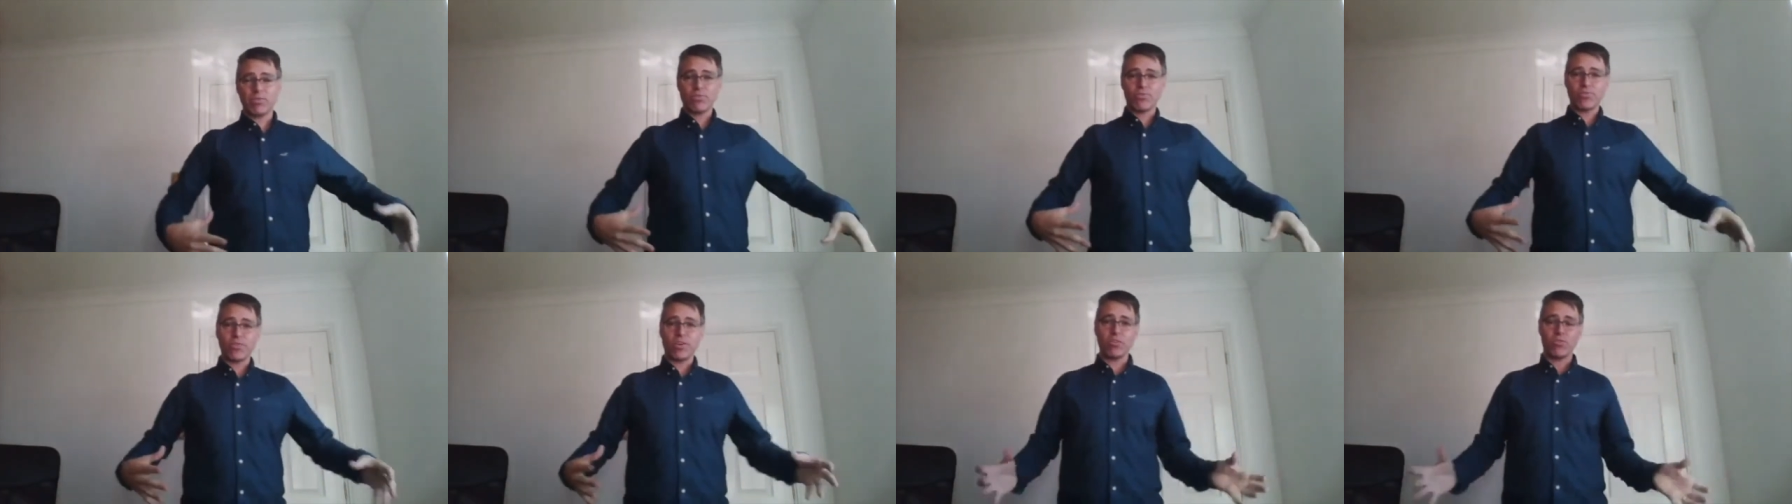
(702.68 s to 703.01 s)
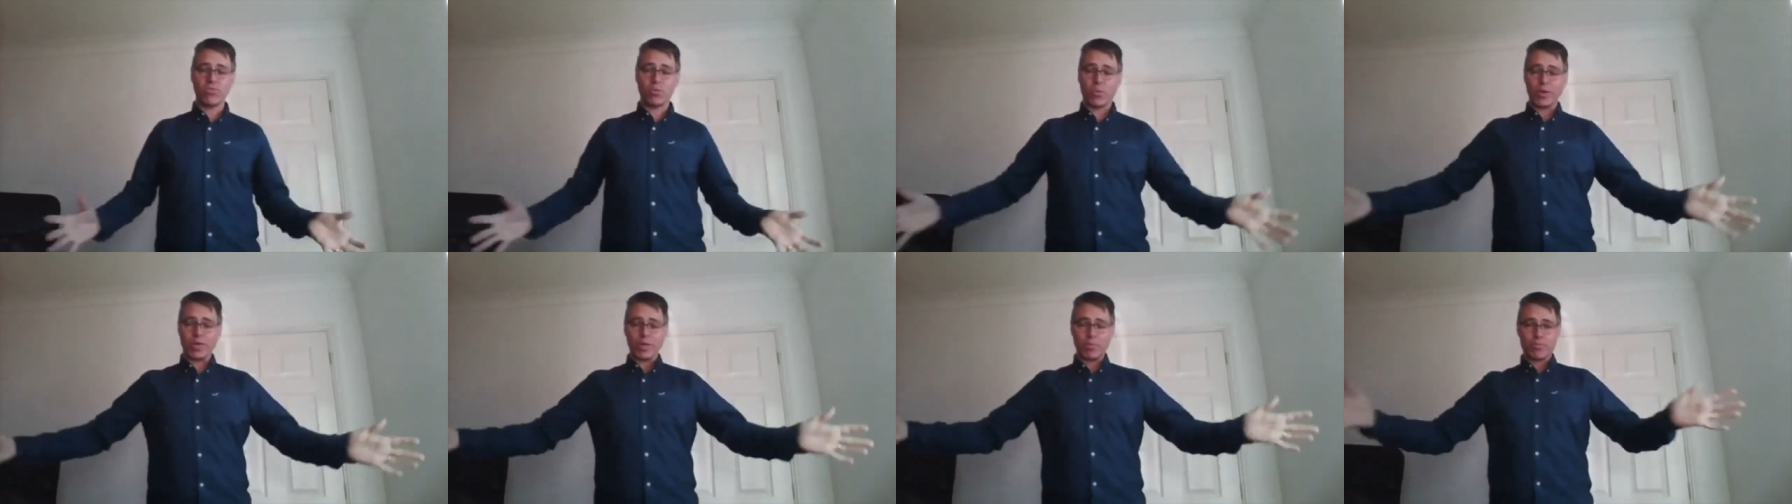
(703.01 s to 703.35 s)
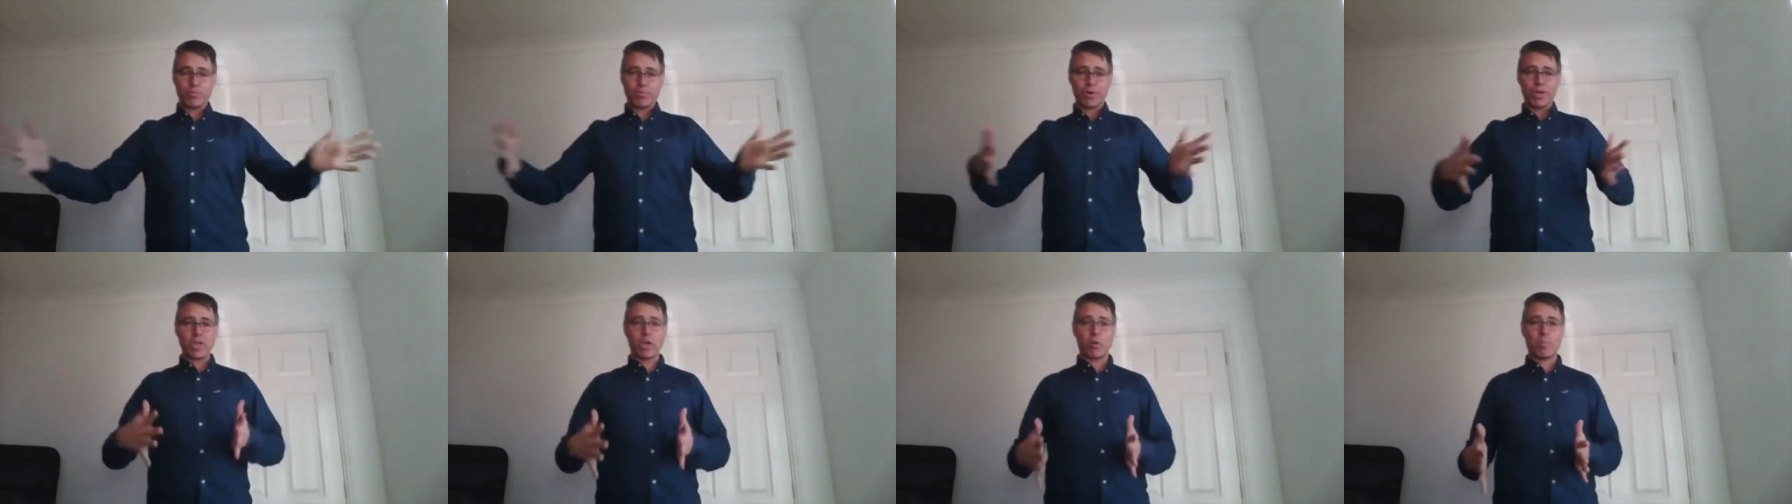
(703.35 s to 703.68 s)
first of all, when you
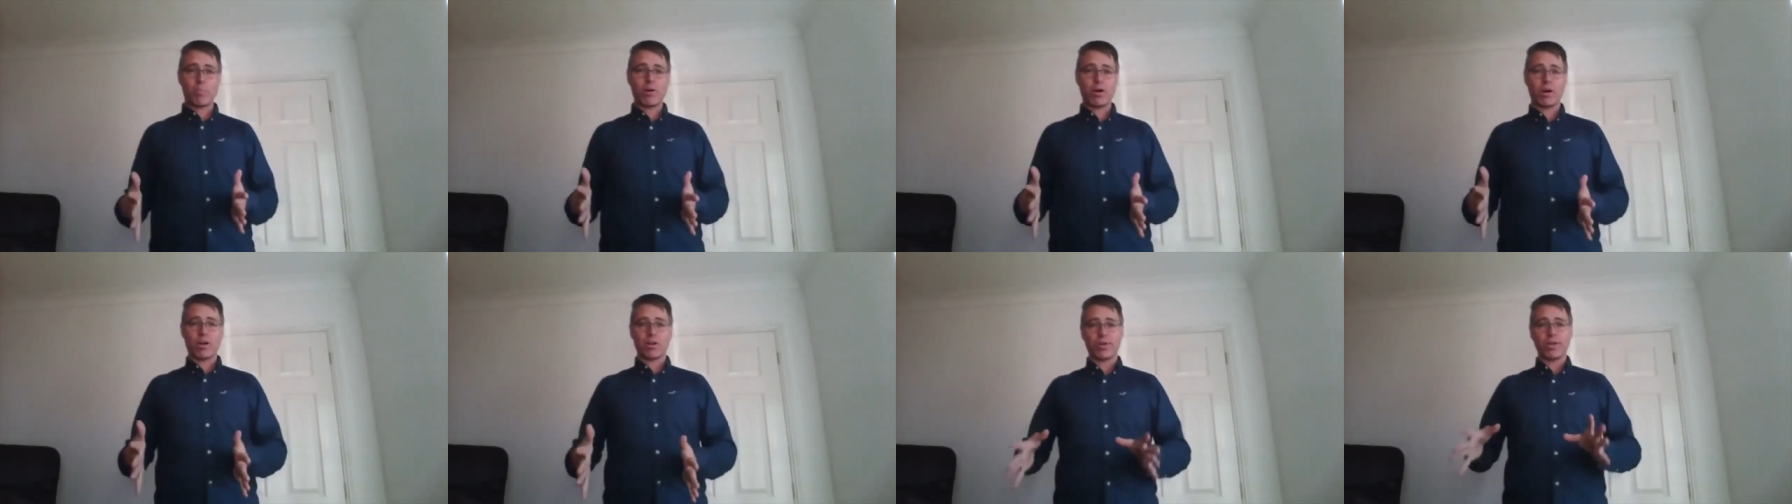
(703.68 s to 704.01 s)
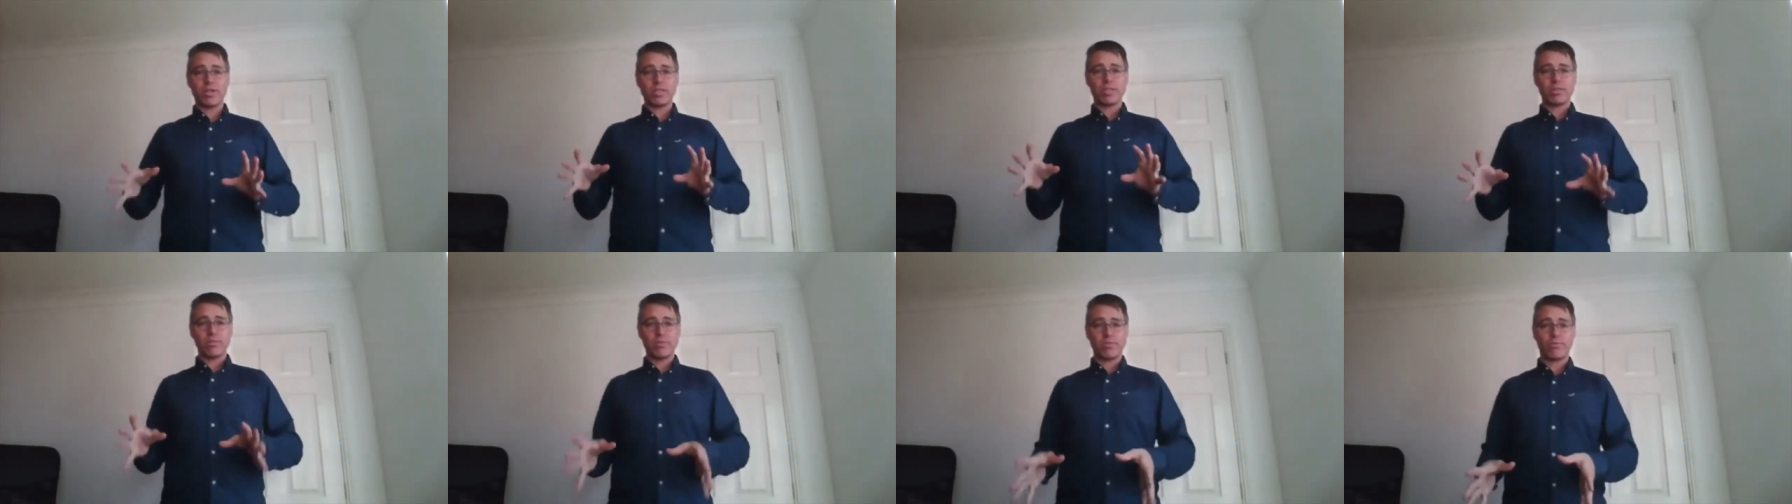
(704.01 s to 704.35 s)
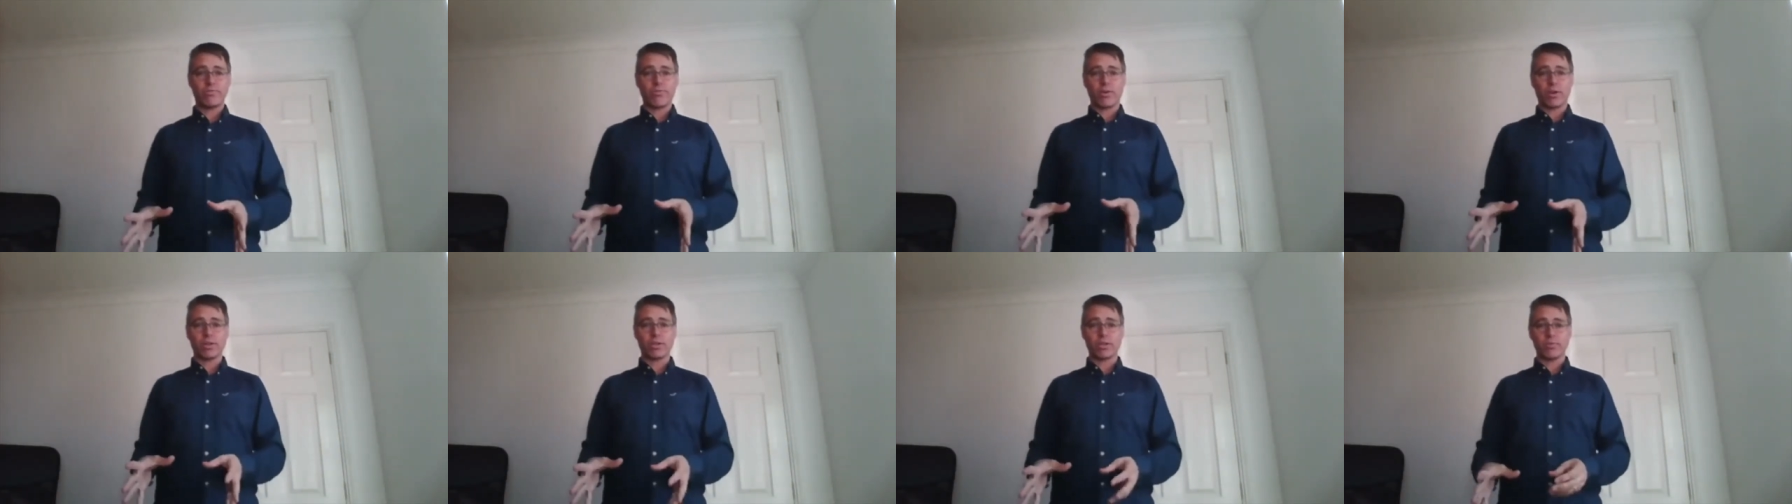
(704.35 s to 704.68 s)
bring your partner into in
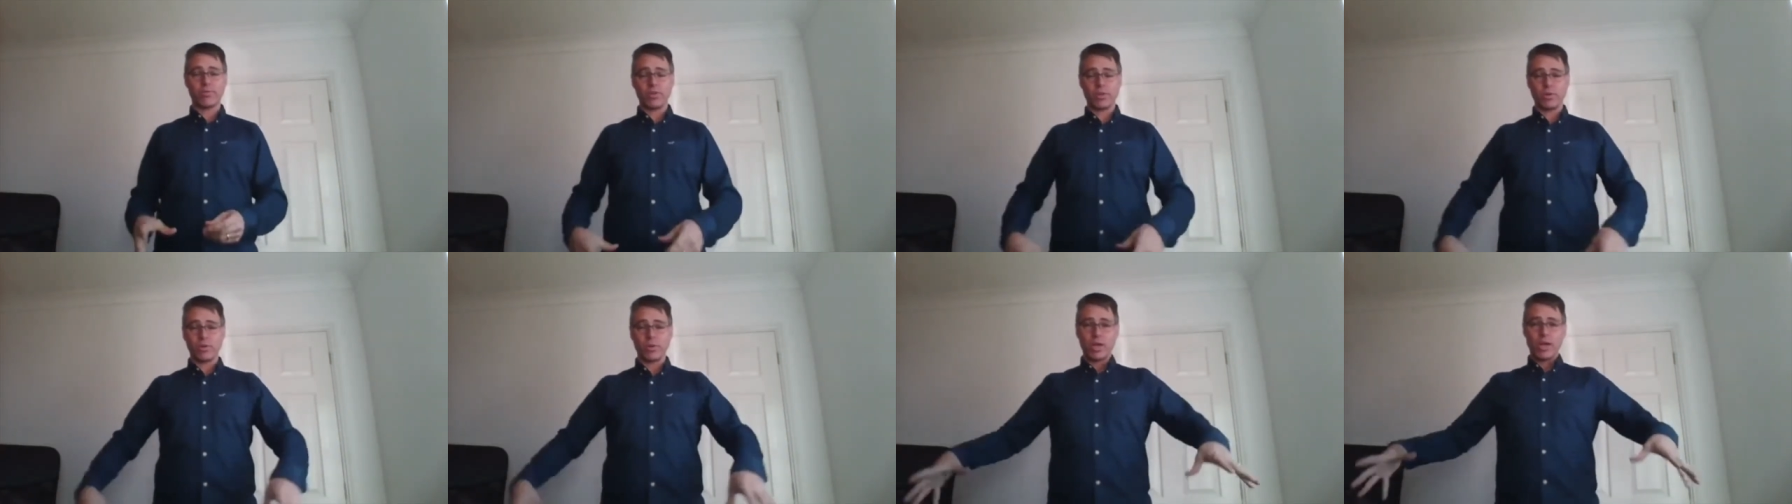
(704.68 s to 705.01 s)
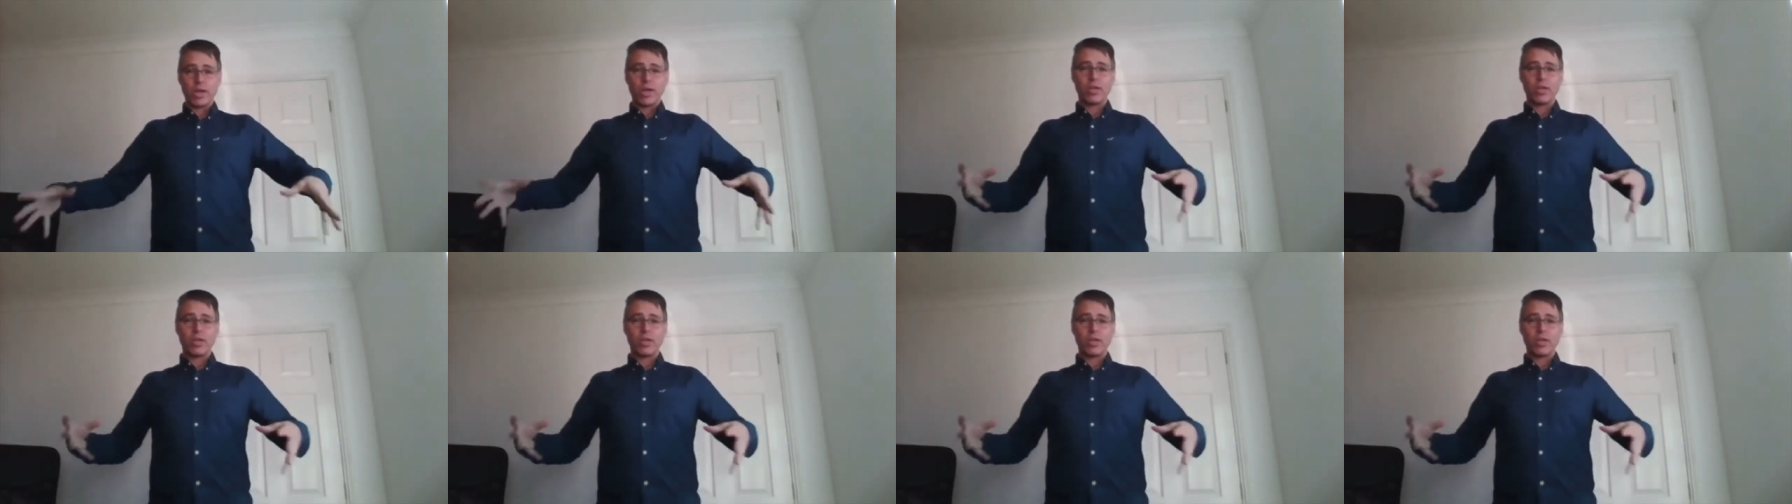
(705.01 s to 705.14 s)
front of you,